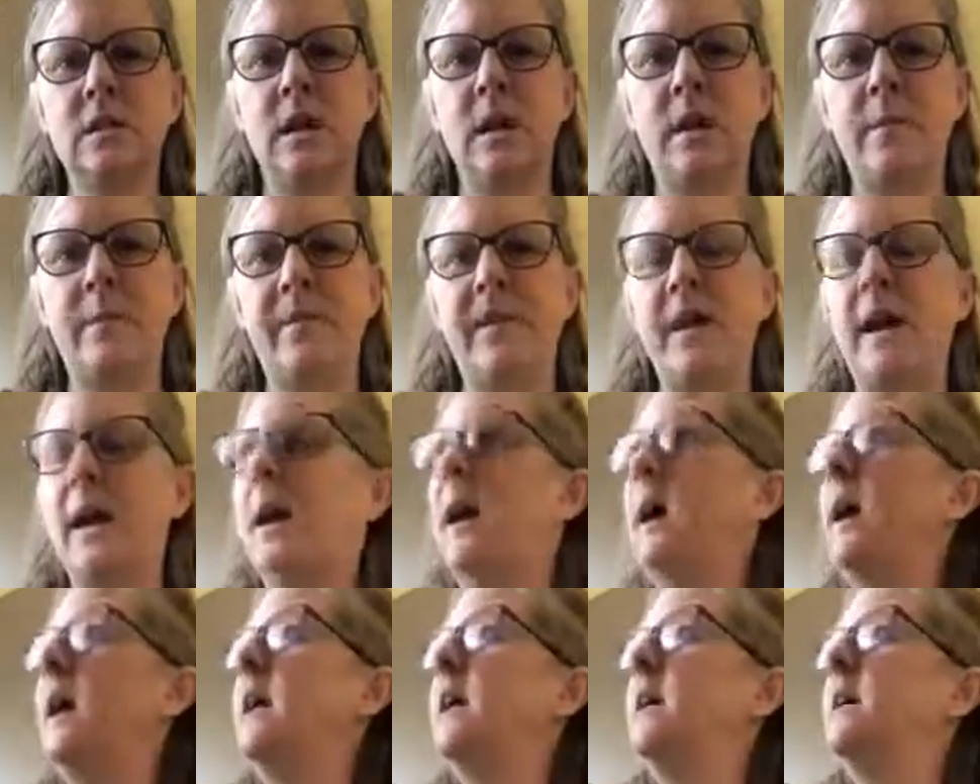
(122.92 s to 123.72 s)
up
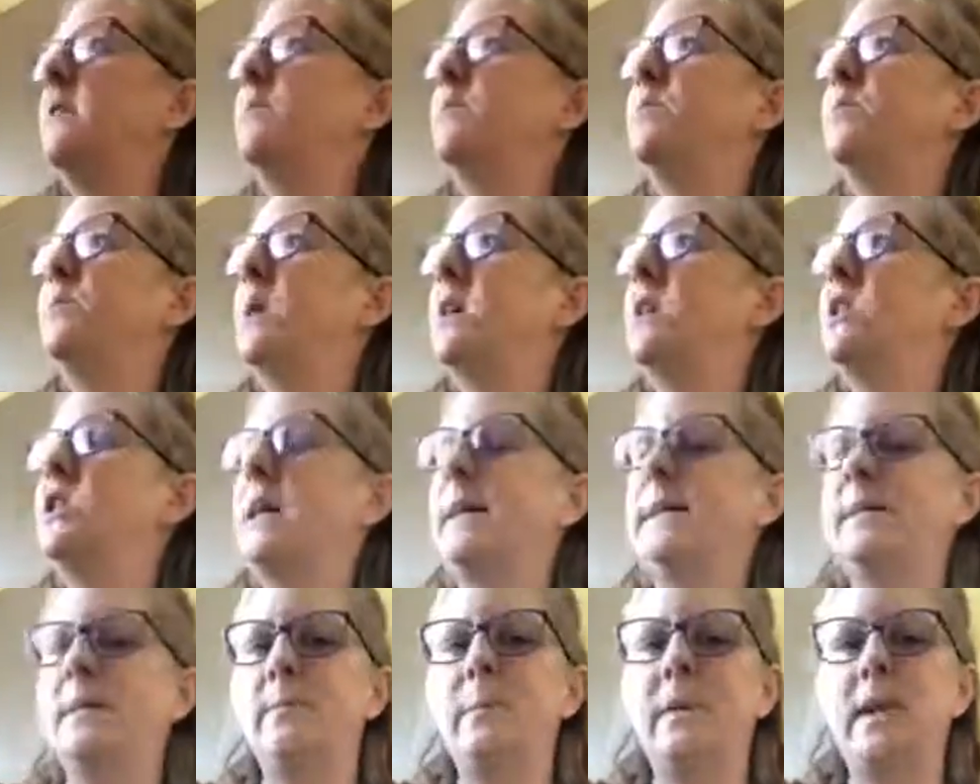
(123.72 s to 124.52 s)
there and an
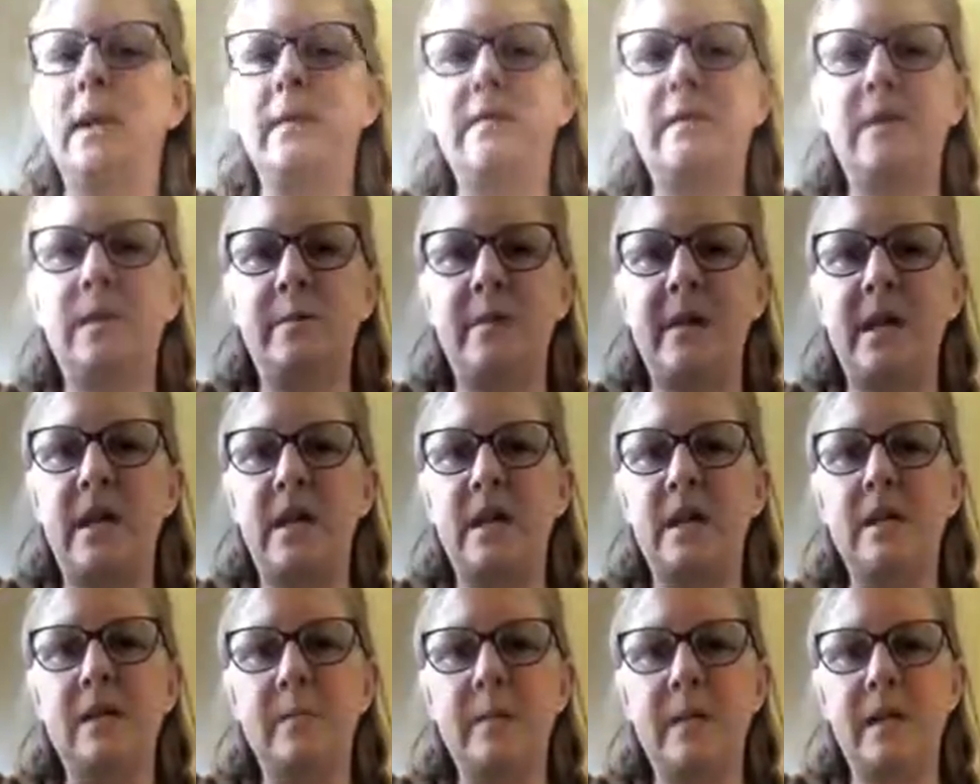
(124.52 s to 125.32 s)
adjustment of
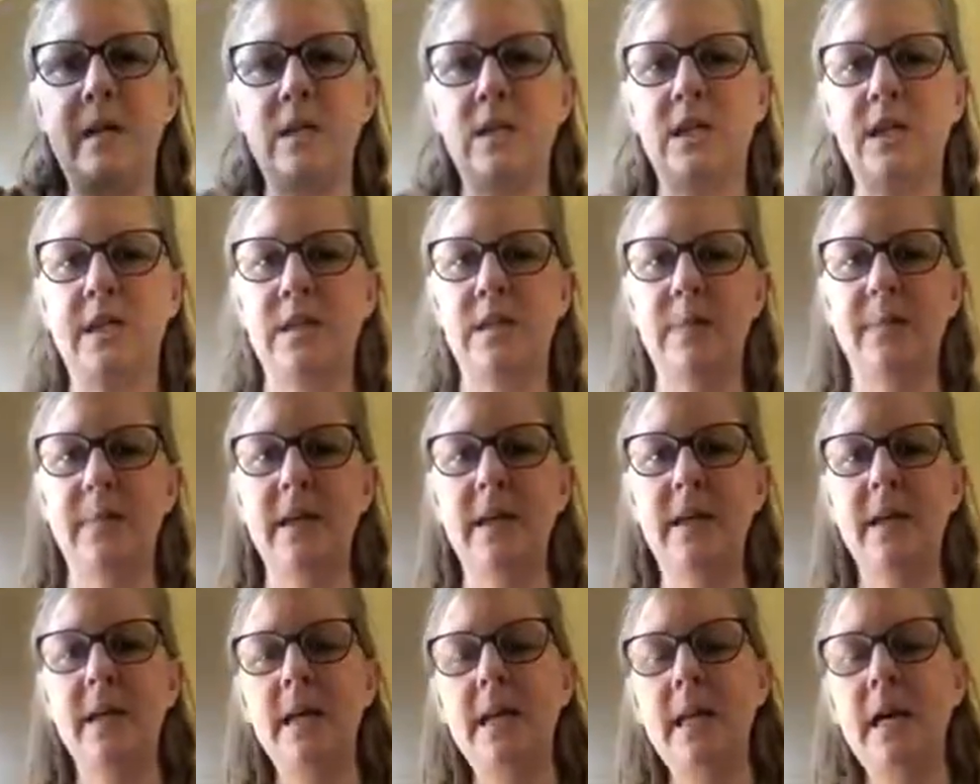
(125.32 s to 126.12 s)
speed, a speed
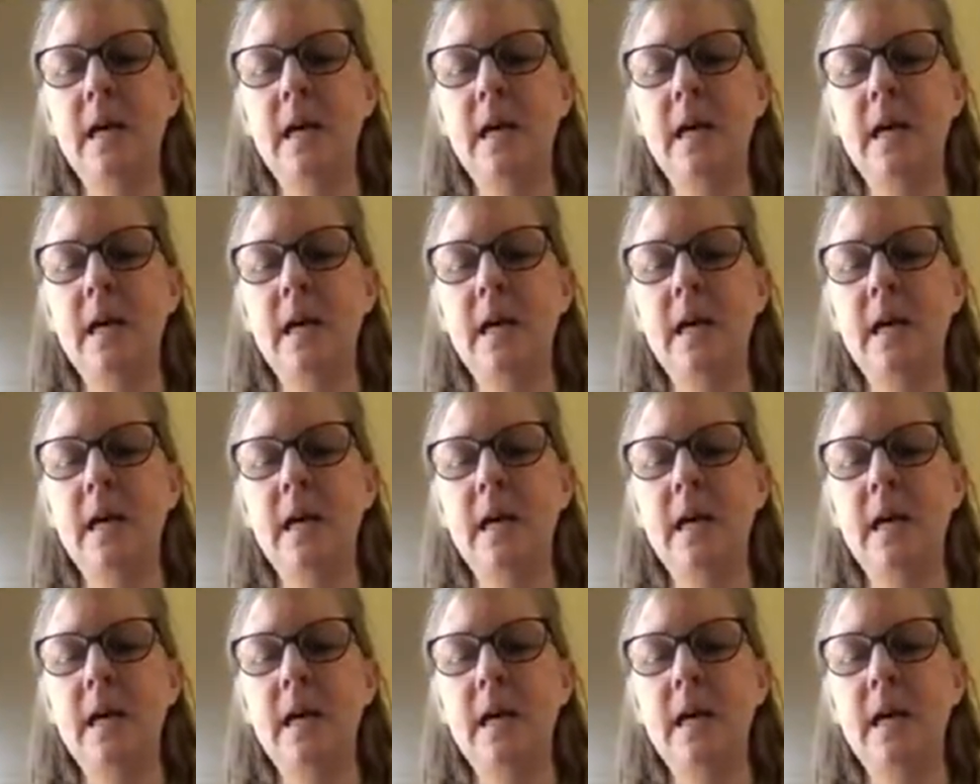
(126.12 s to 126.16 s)
adjustment.